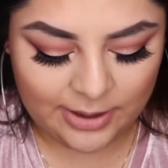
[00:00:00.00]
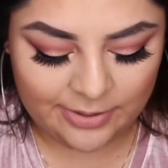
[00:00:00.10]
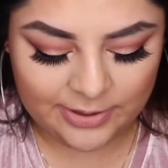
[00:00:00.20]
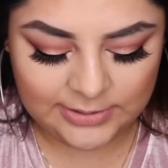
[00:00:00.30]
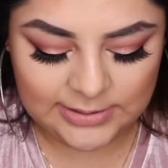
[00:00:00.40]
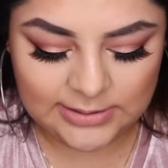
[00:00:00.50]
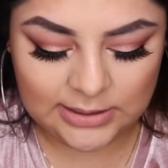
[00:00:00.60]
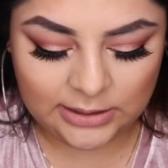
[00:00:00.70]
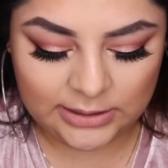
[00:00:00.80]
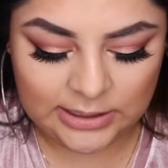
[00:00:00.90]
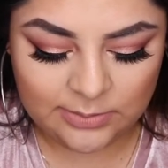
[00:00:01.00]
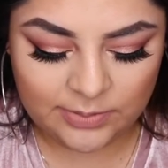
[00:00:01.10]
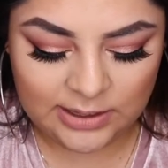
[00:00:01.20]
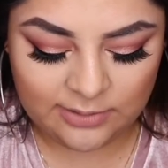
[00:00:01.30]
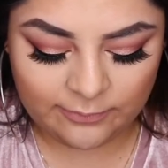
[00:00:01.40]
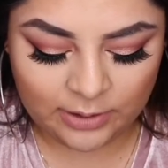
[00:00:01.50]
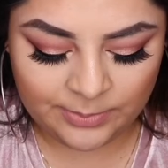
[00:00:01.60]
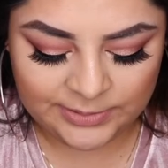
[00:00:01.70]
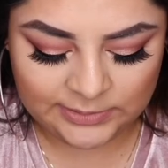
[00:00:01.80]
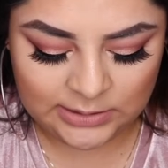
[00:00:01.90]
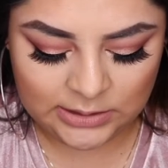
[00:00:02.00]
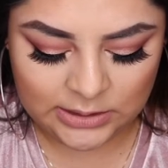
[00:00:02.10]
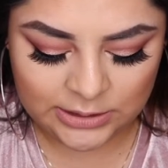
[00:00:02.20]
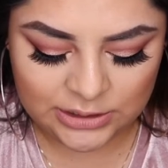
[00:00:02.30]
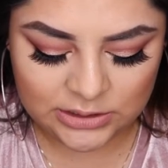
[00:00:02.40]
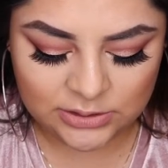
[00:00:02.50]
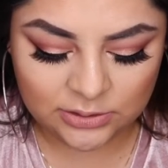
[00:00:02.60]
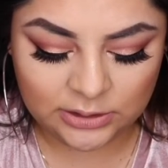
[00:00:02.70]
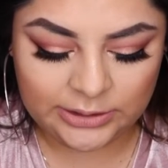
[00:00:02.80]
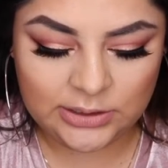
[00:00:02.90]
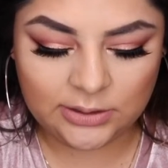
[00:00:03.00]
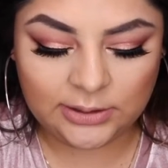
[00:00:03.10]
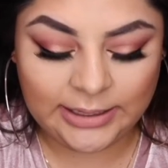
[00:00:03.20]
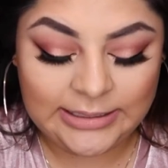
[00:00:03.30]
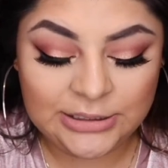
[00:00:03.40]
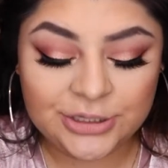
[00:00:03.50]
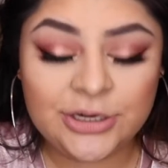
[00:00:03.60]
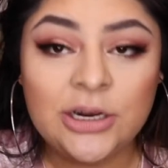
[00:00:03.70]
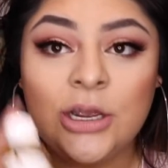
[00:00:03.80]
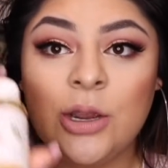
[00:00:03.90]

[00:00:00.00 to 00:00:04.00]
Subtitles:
This is the Clean Bee Pharmacy Gentle Cleanser,